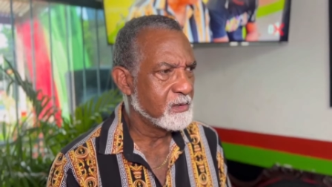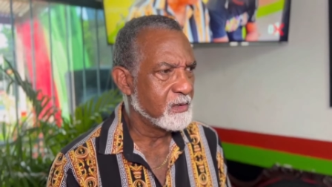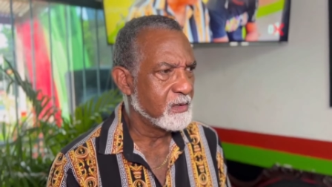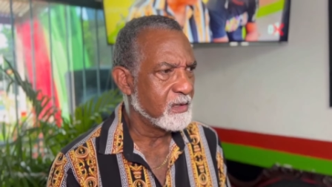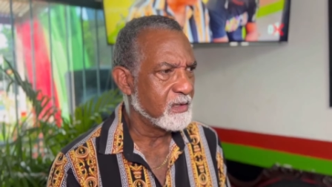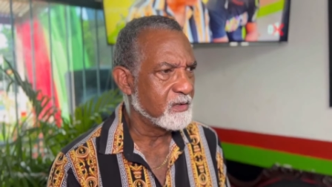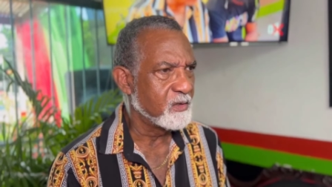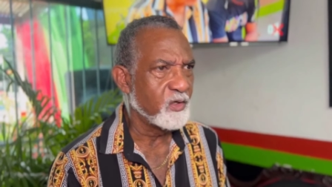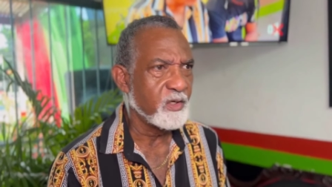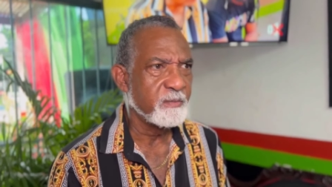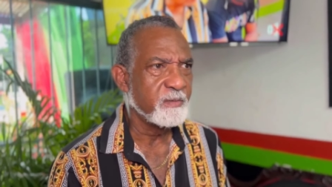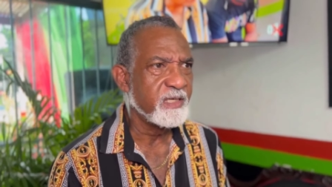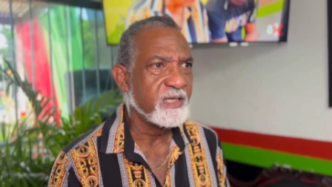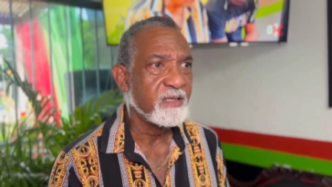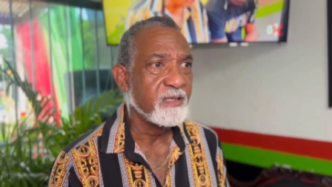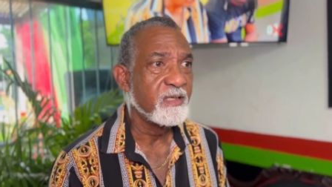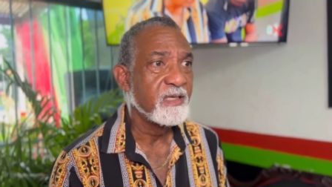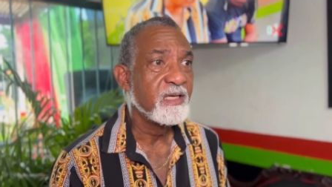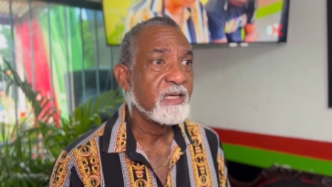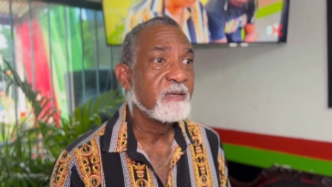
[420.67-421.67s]
That's what I mean.
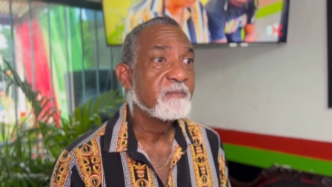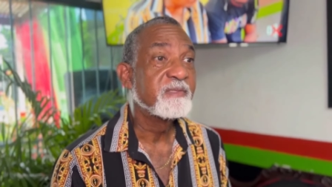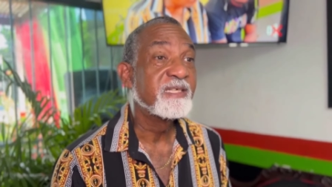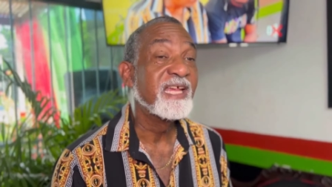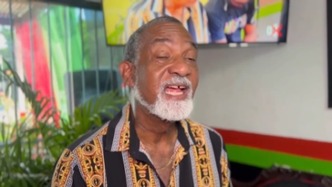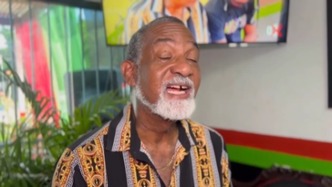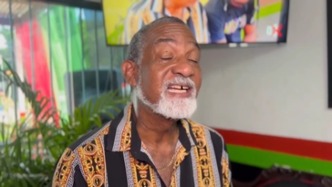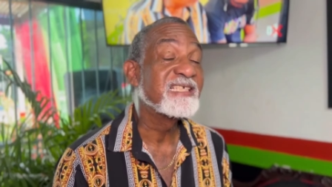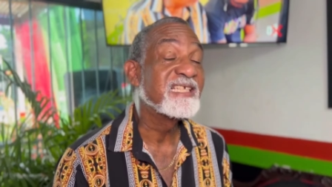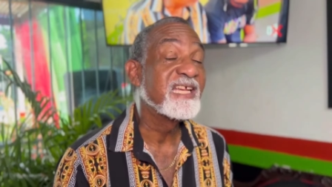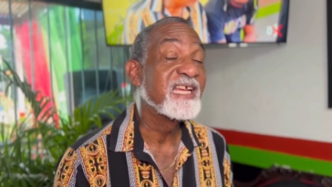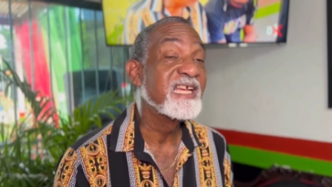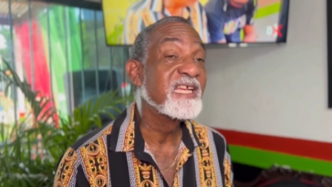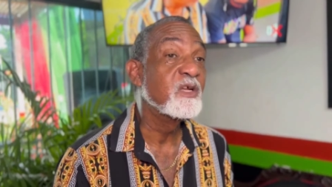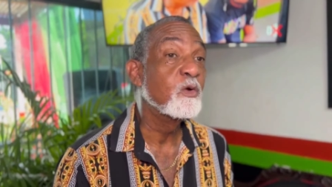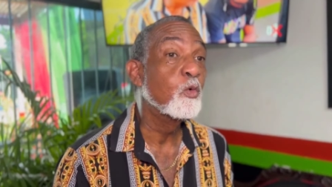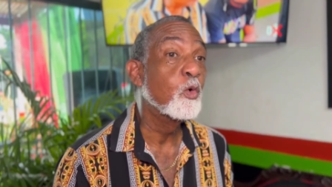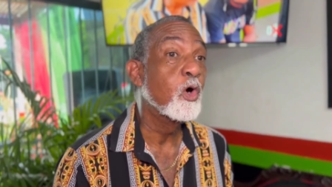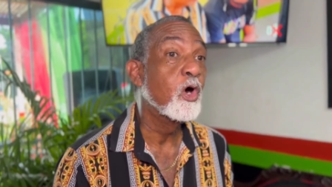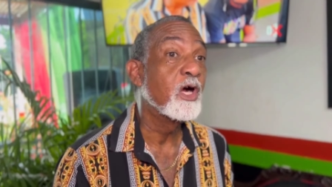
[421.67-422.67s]
So you're acting in The
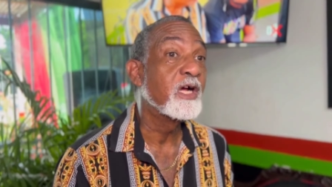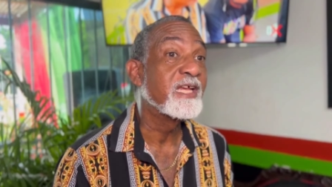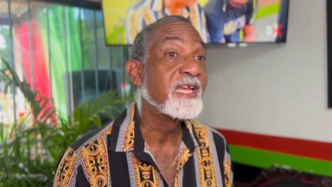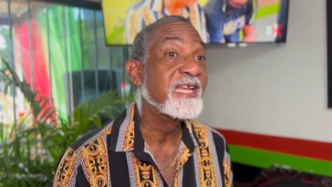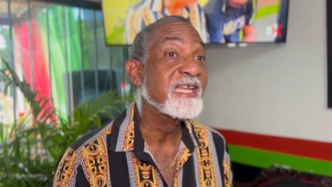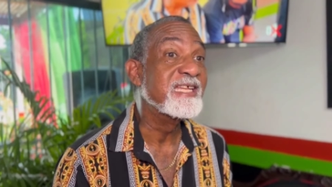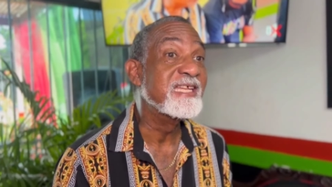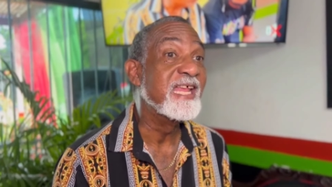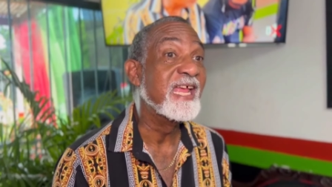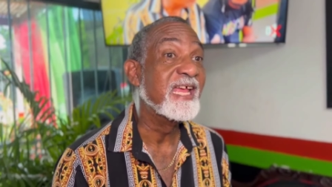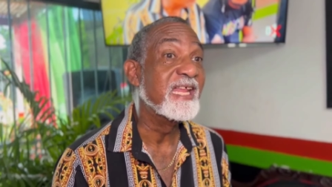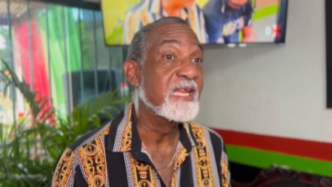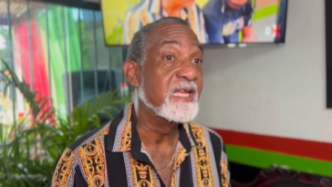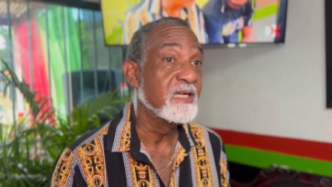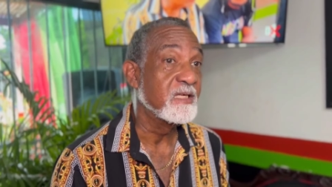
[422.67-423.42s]
Walking Dead.